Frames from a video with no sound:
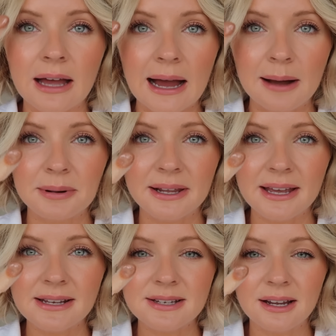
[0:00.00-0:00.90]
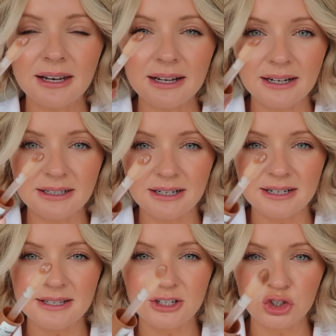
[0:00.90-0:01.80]
applicator, like a
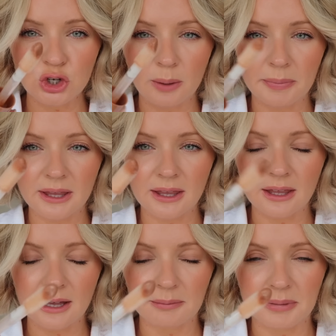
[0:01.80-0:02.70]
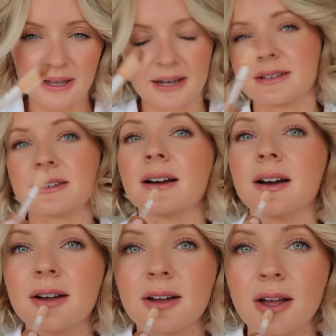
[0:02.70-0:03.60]
nice chubby
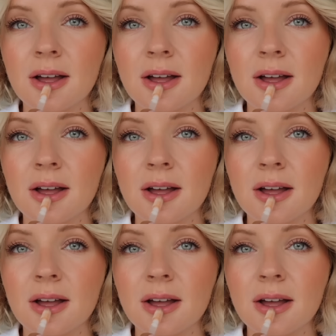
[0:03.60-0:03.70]
applicator,